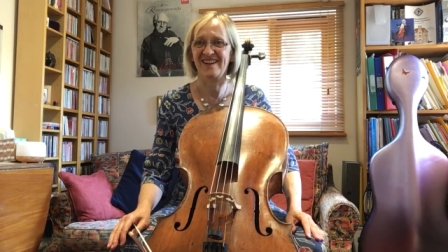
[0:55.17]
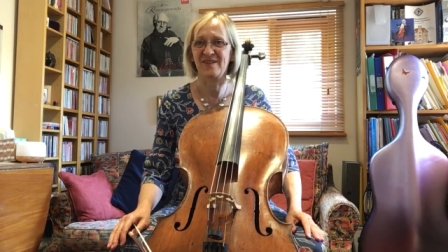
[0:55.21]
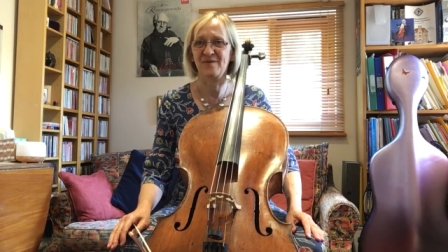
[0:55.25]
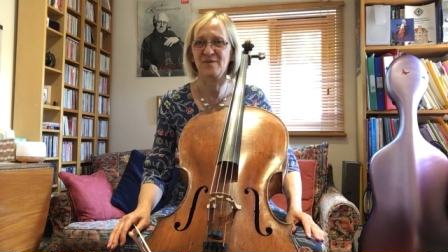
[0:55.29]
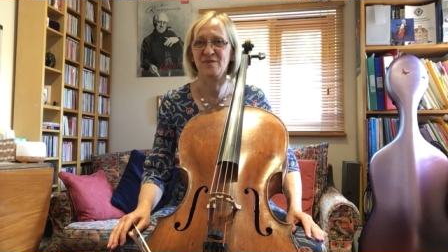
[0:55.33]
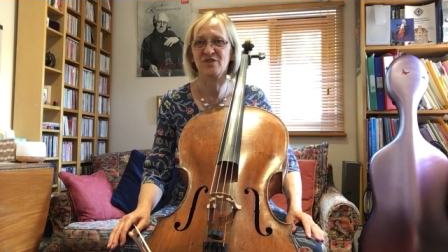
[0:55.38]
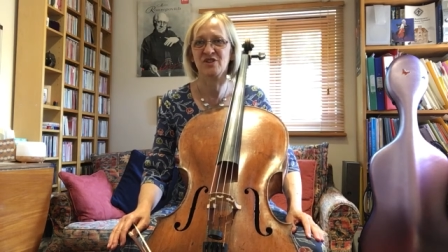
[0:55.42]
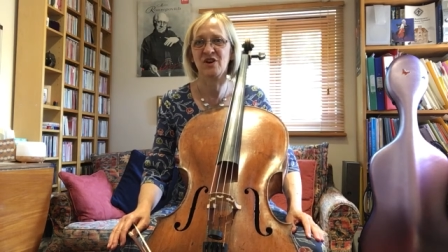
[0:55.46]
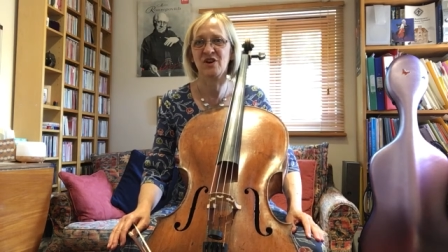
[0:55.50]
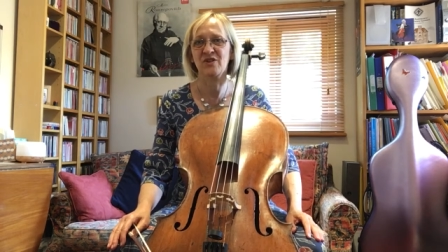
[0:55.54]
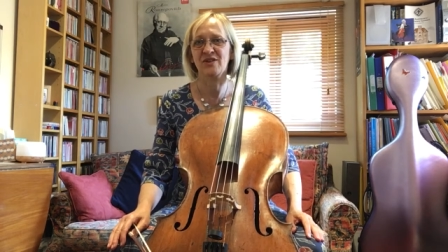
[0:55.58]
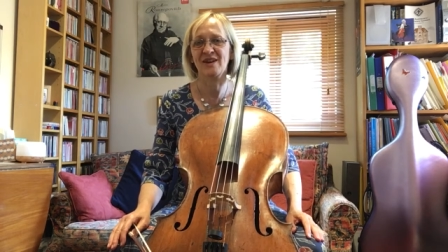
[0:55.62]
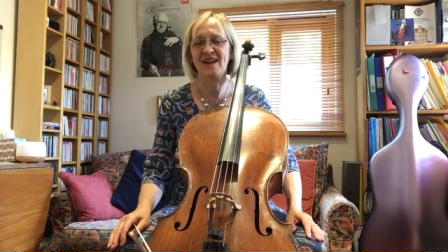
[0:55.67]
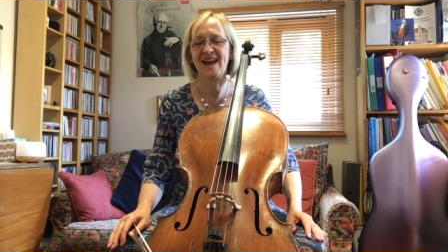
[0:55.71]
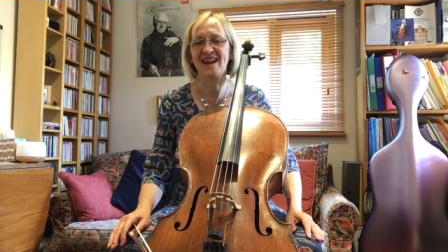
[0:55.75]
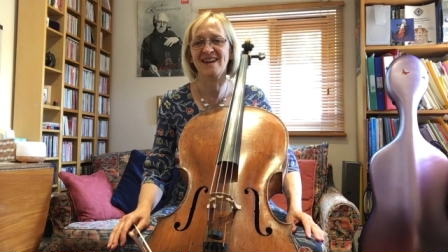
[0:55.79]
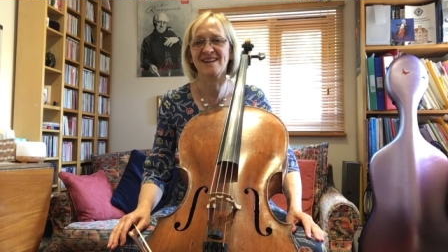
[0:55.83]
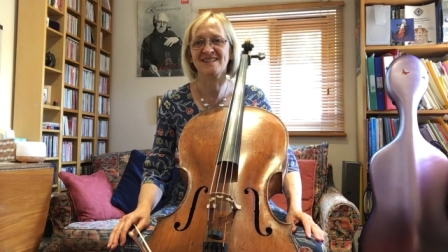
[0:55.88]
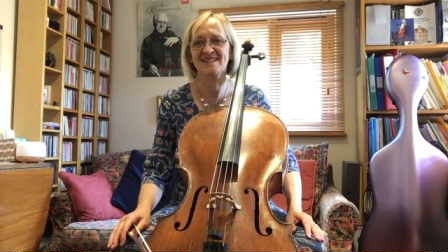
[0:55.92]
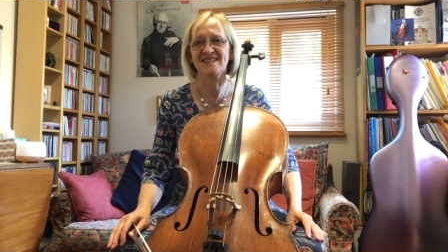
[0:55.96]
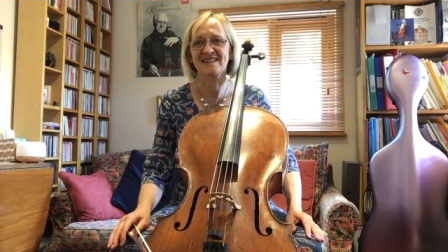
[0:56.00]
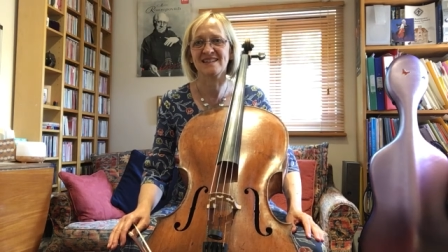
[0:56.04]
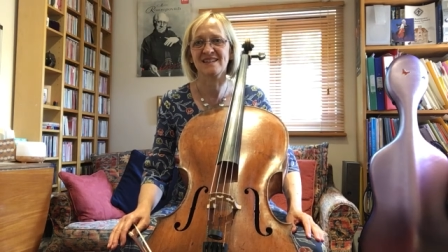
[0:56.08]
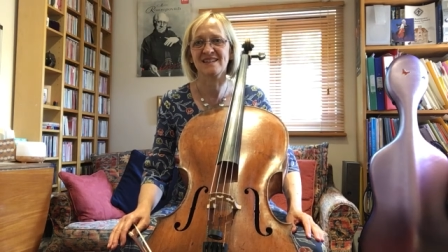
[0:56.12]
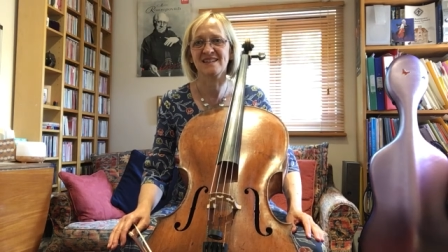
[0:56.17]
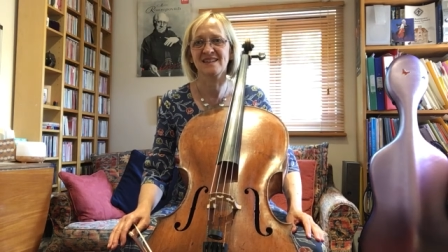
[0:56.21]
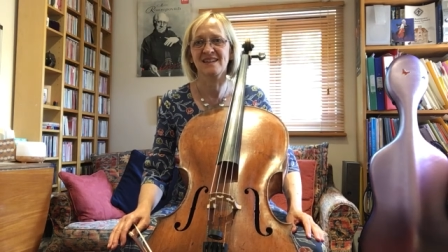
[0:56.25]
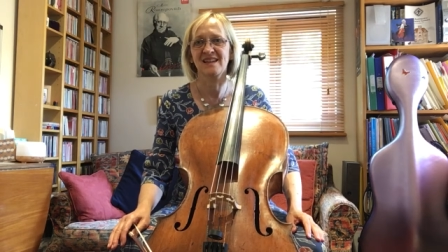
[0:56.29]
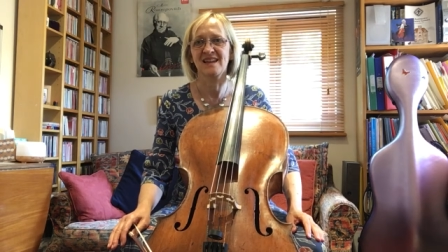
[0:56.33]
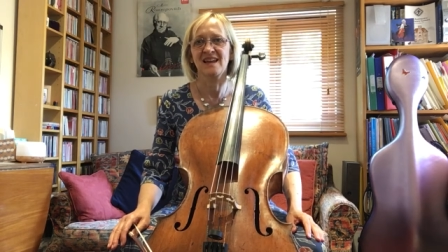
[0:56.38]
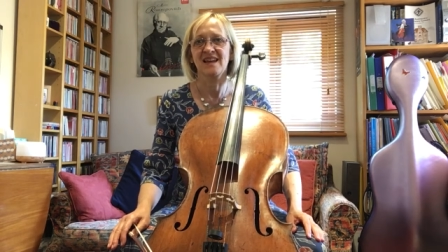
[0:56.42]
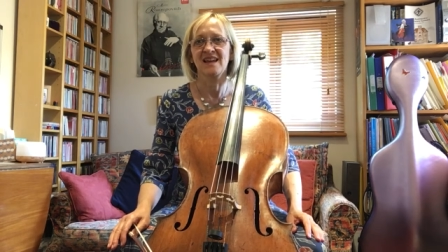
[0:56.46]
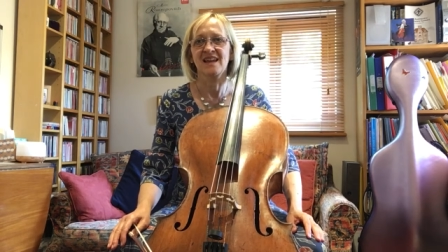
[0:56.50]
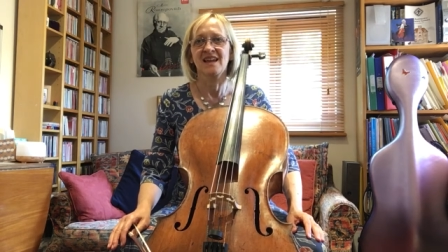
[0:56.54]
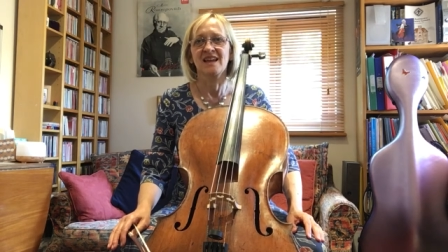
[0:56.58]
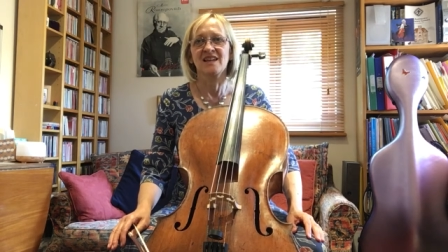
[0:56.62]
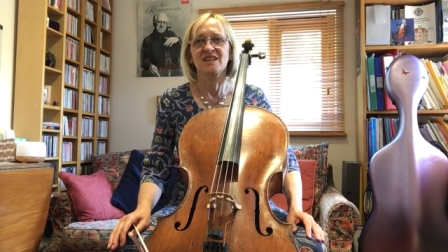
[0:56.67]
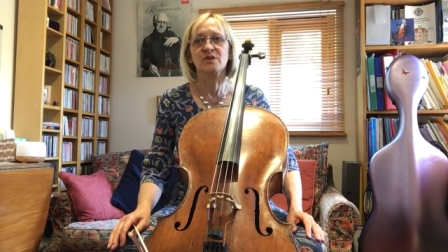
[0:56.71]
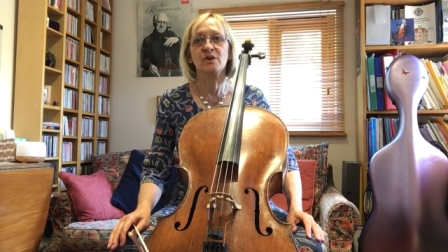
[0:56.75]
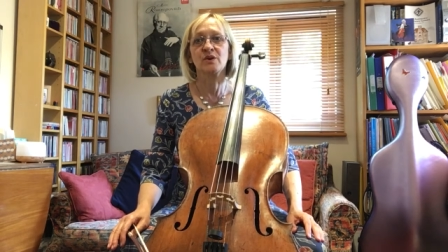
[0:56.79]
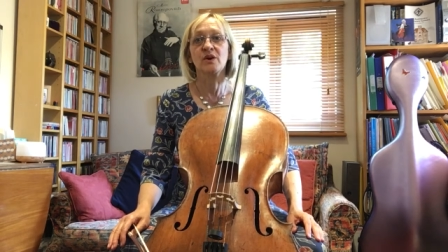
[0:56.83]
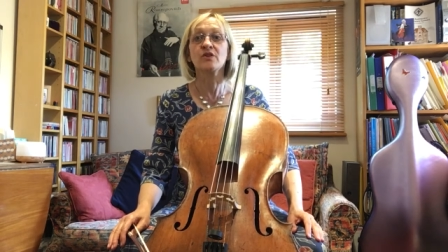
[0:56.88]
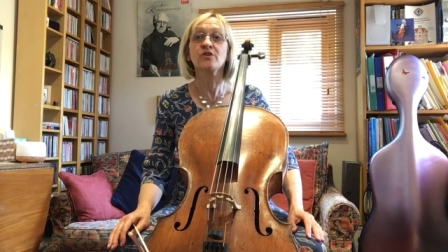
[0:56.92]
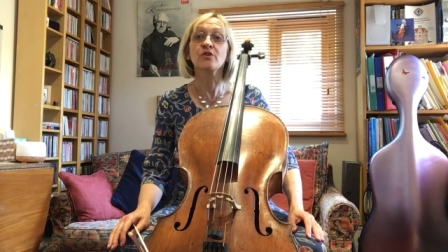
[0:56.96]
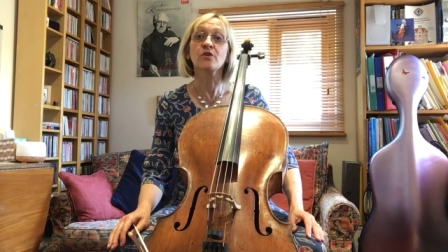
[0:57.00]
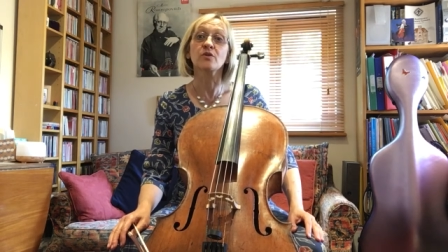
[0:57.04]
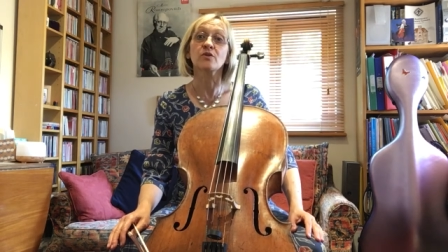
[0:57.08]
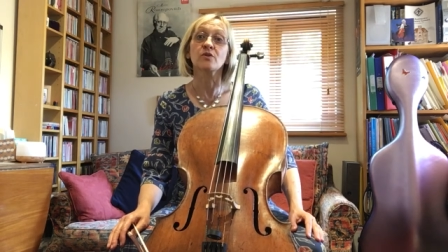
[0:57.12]
tonality. So I
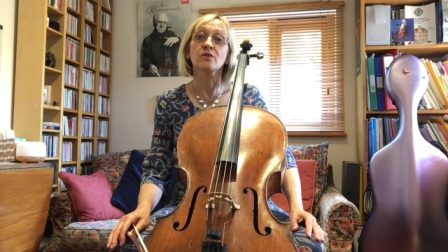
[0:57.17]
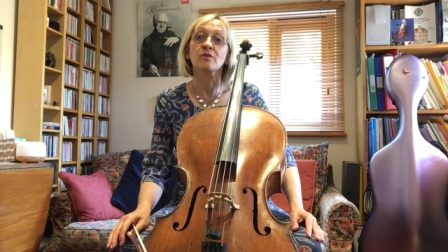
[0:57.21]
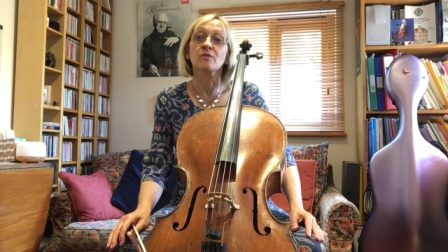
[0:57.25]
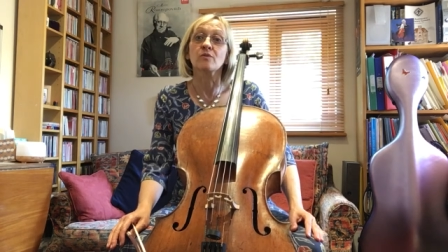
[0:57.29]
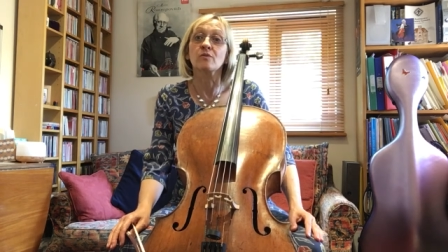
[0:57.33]
thought